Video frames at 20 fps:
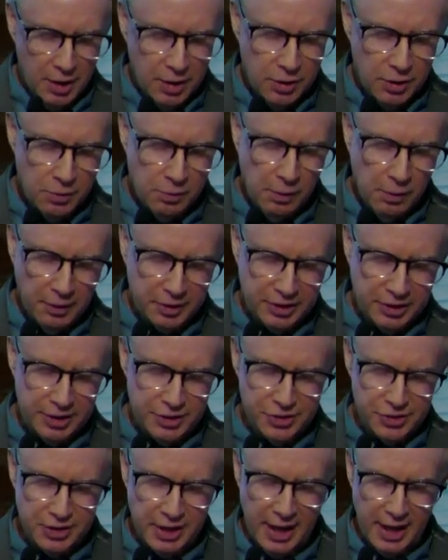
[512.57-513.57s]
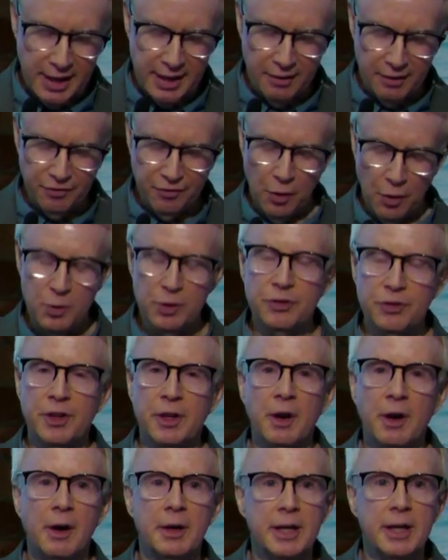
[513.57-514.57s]
You looked instead at
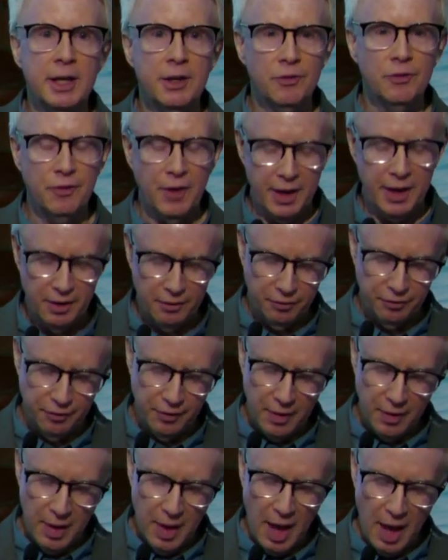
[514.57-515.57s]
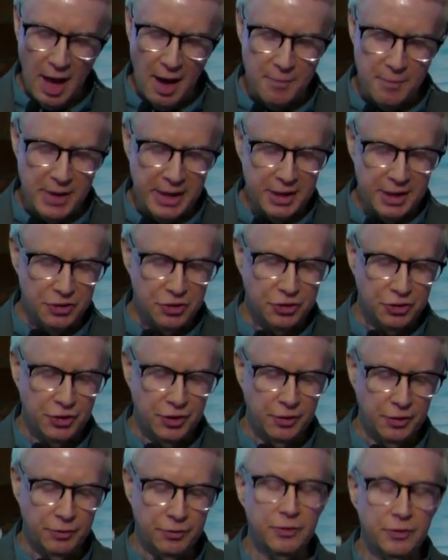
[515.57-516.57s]
focusing on innovative um,
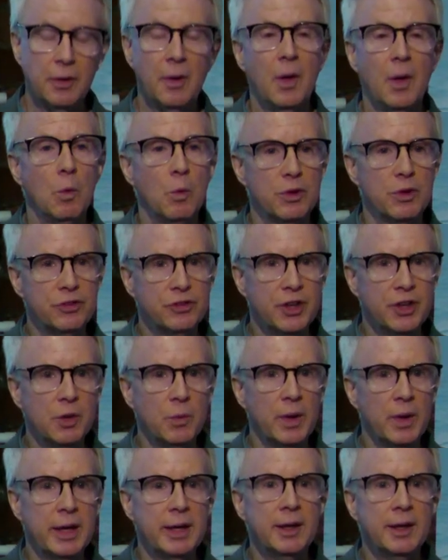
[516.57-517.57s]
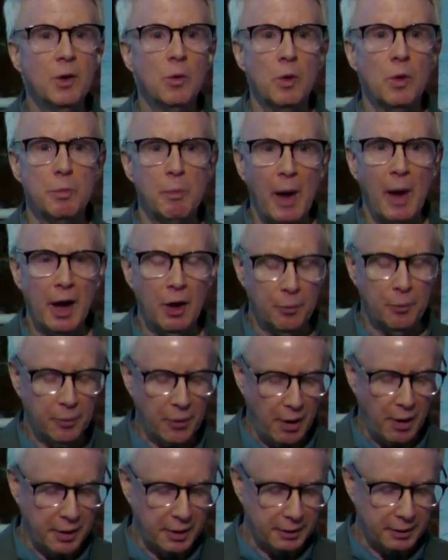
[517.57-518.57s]
initiatives with seaweed, with
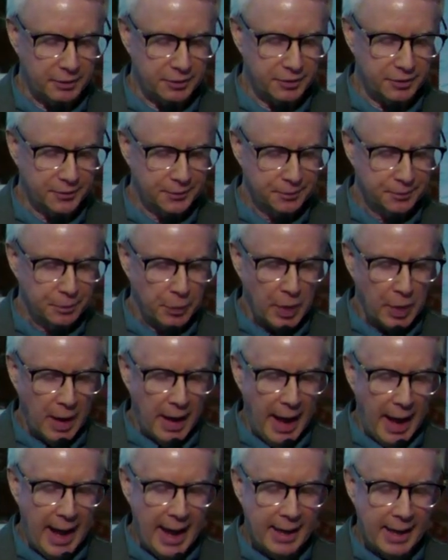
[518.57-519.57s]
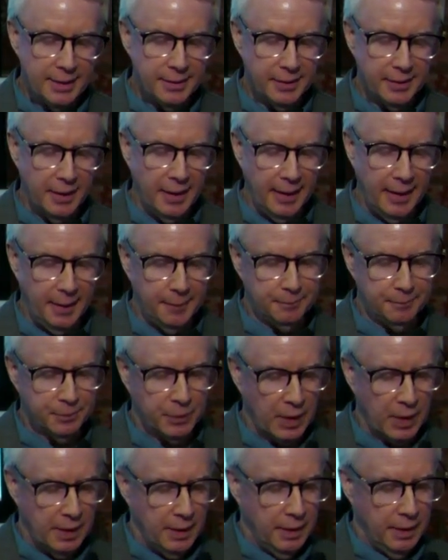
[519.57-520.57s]
bioproducts, and um,
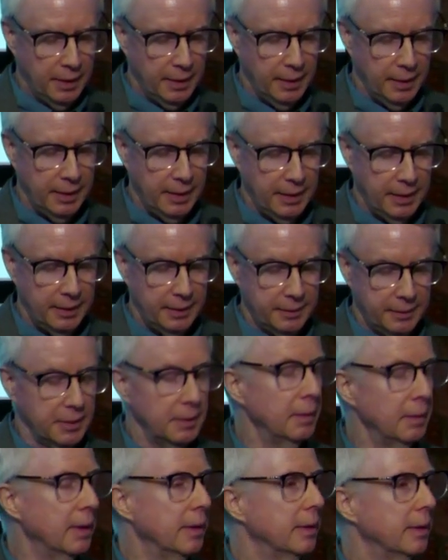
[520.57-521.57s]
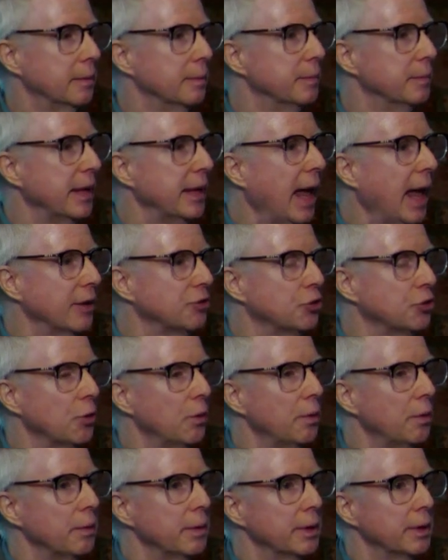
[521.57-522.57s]
uh, uh,
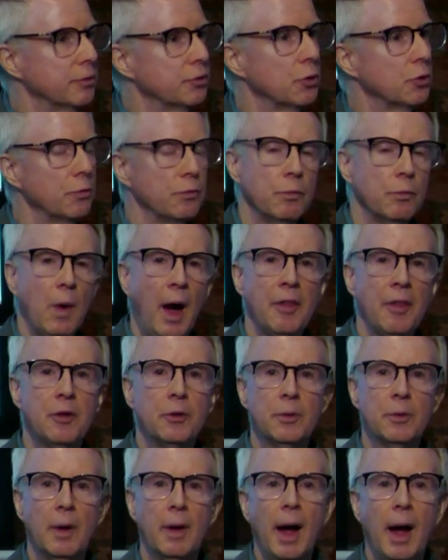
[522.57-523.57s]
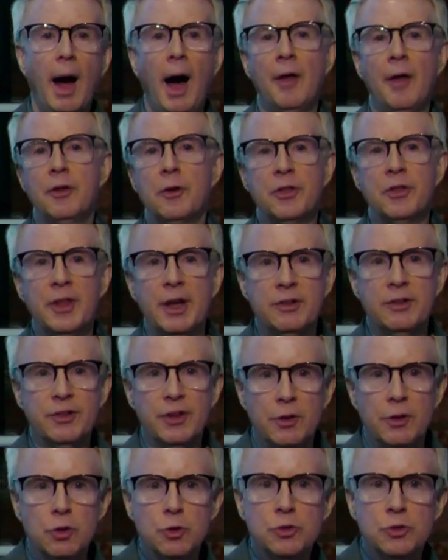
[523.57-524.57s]
natural uh, sort of other, other things
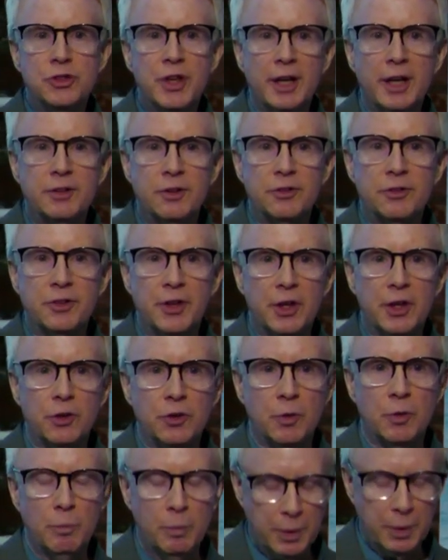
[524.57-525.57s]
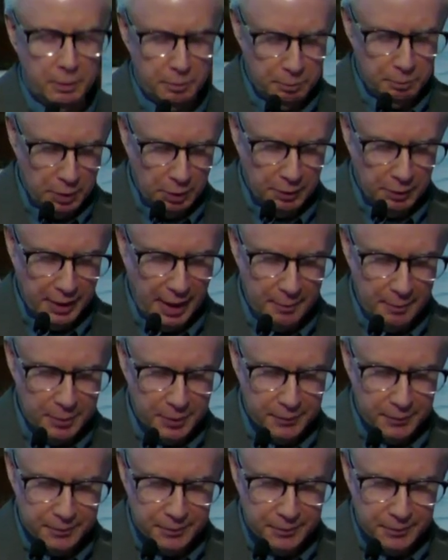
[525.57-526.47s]
that new sectors that you can build up.